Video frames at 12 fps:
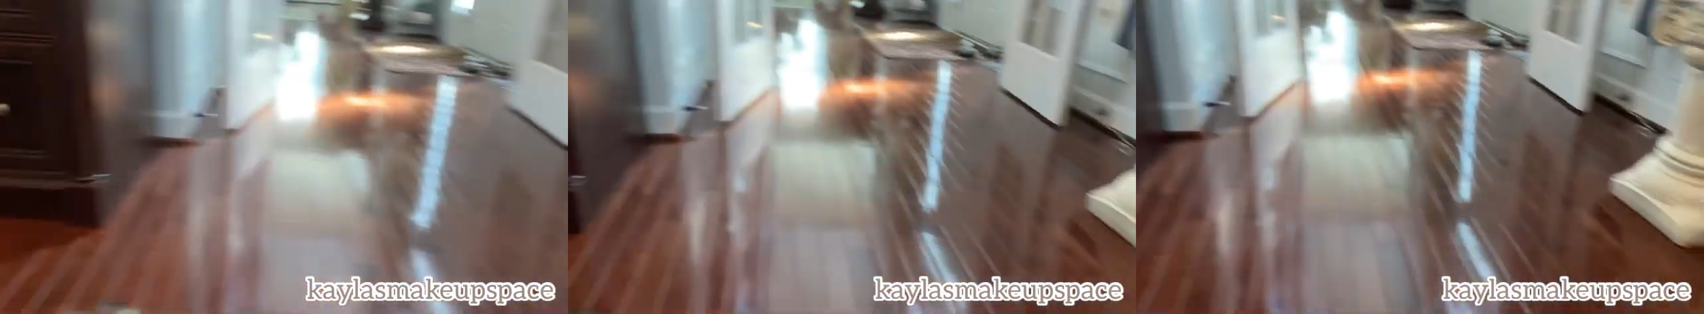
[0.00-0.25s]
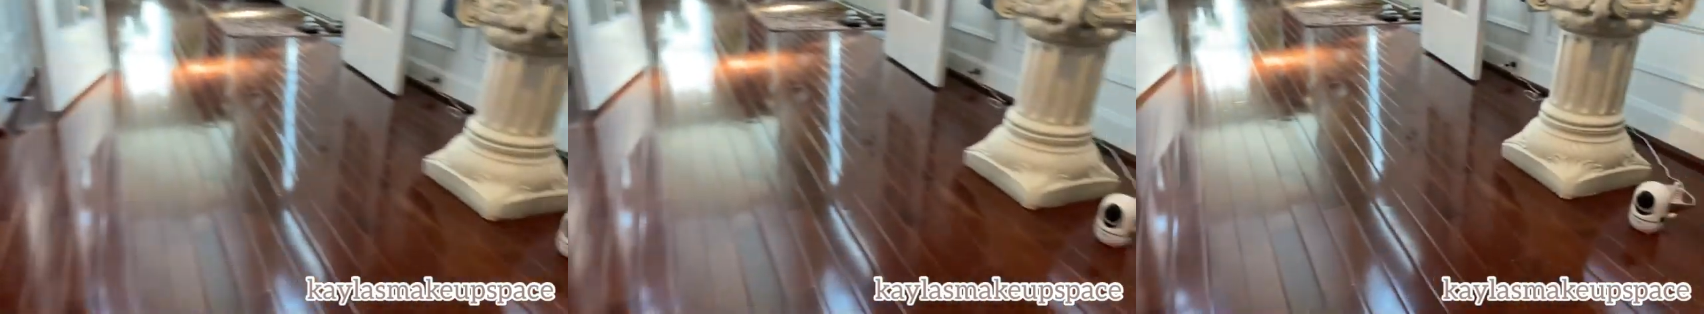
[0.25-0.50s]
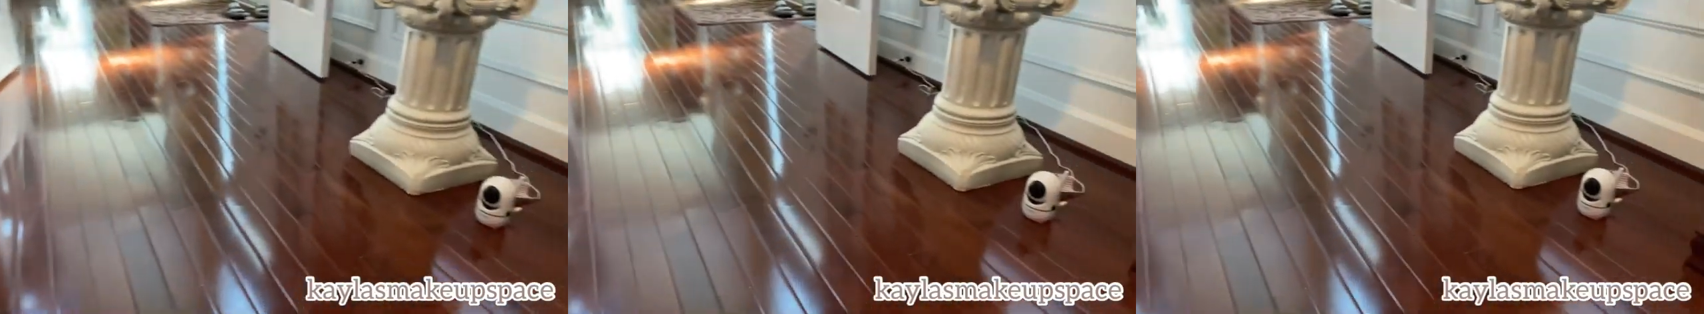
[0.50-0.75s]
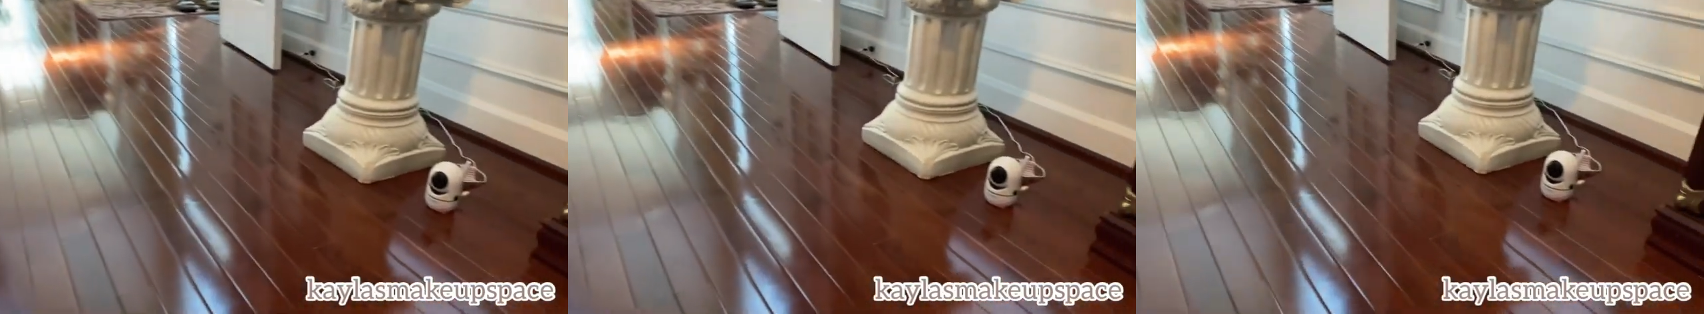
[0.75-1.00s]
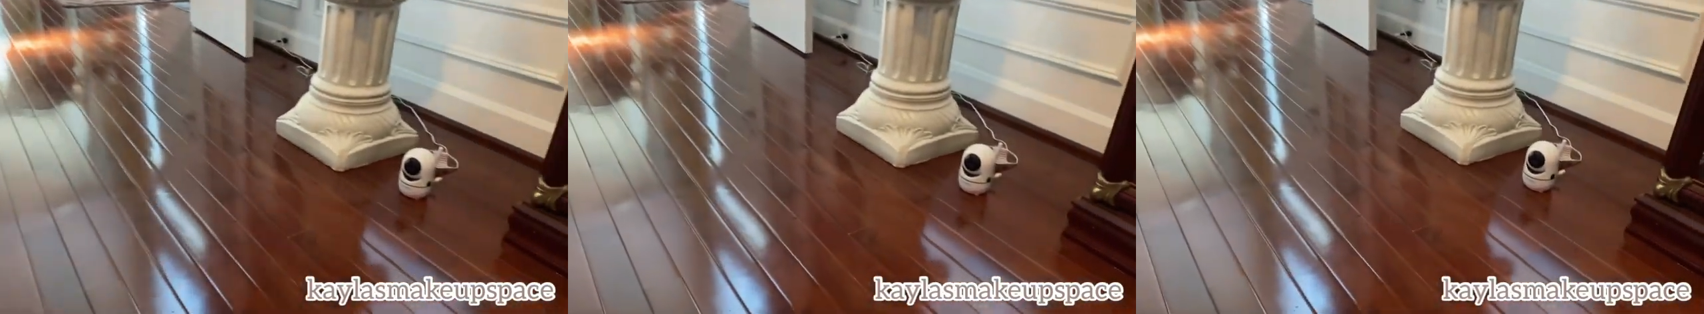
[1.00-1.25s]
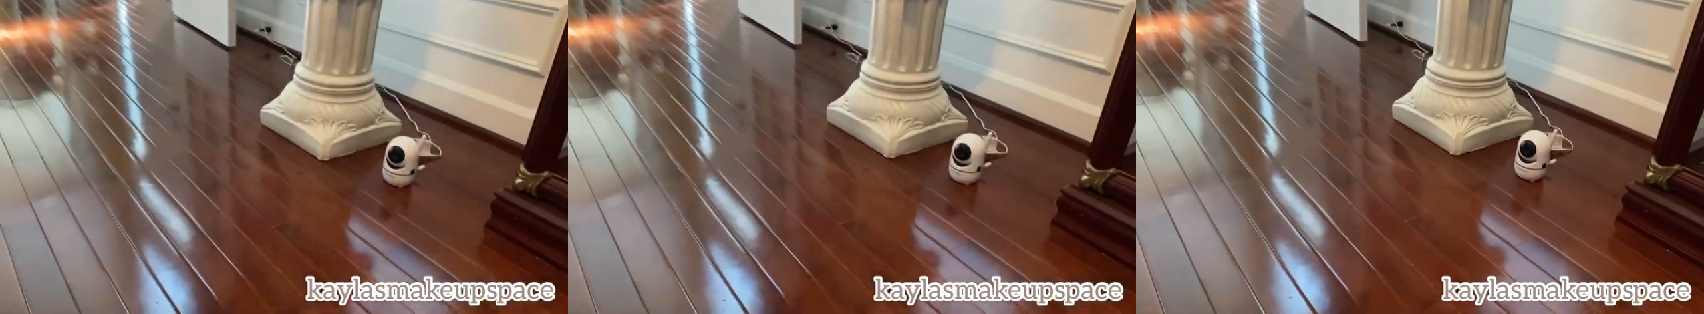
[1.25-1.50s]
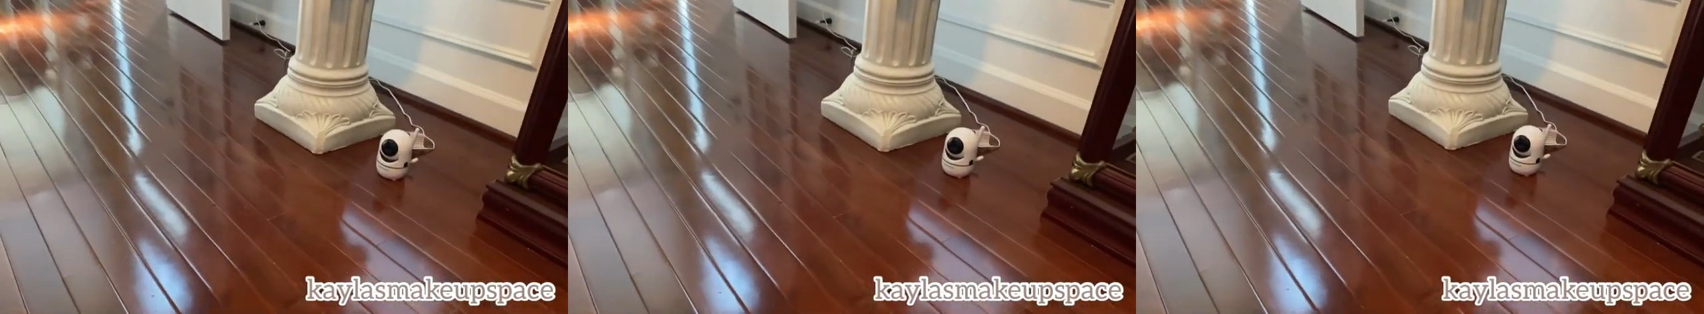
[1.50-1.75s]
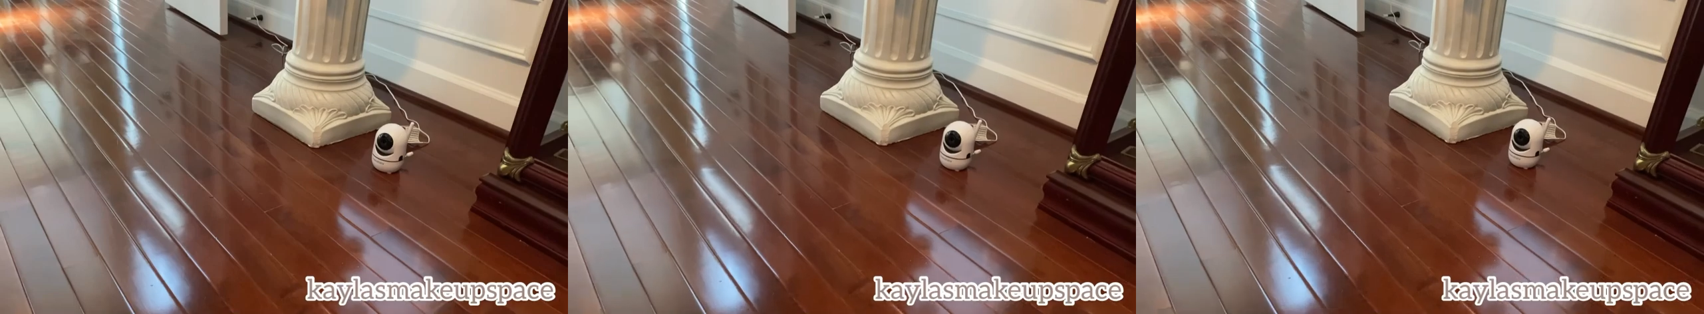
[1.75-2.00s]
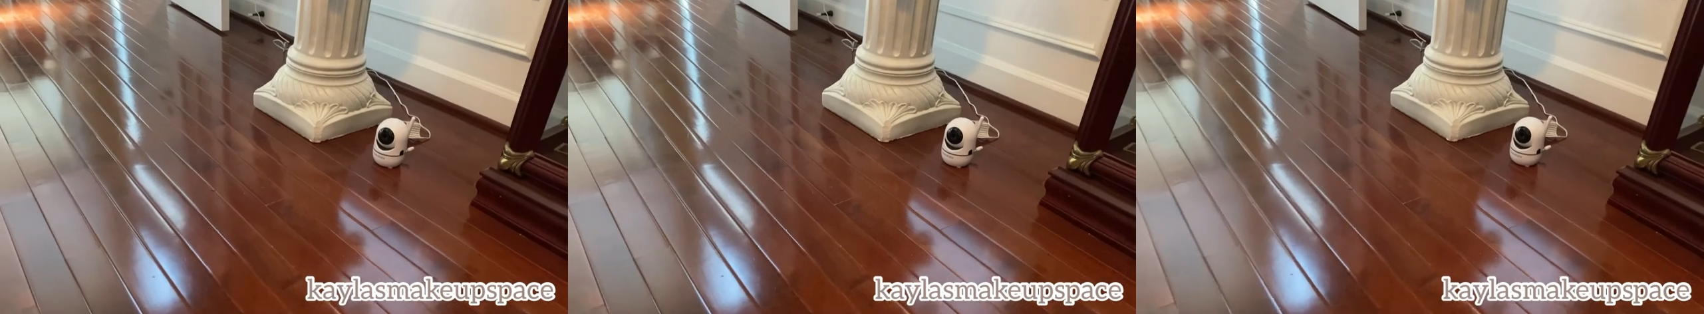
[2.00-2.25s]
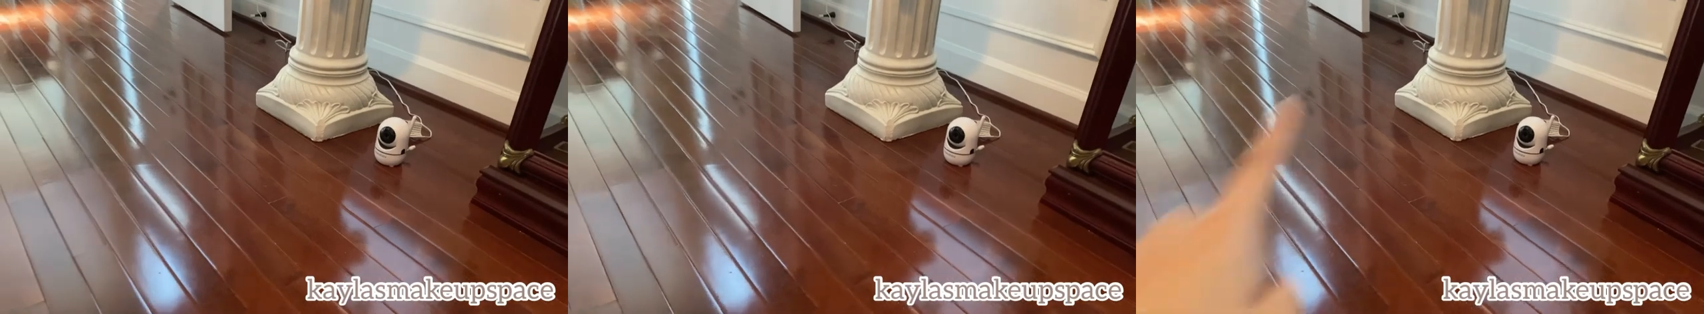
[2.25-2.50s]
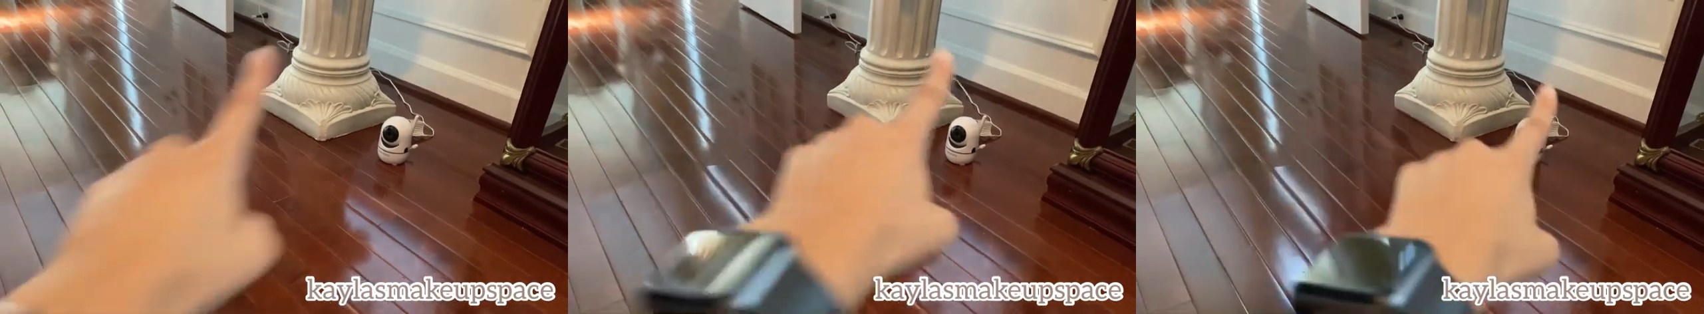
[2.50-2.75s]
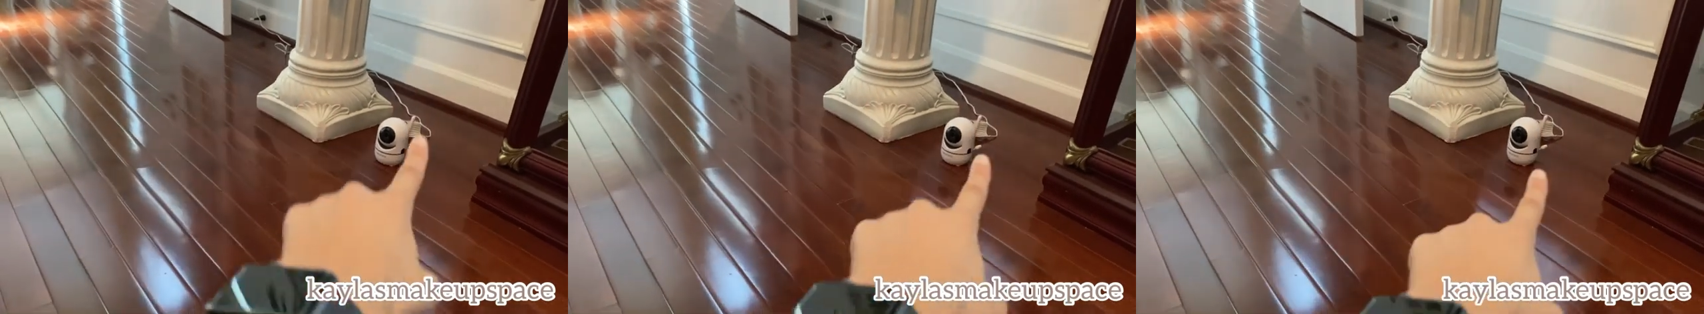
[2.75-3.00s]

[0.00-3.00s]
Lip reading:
(no speaker visible)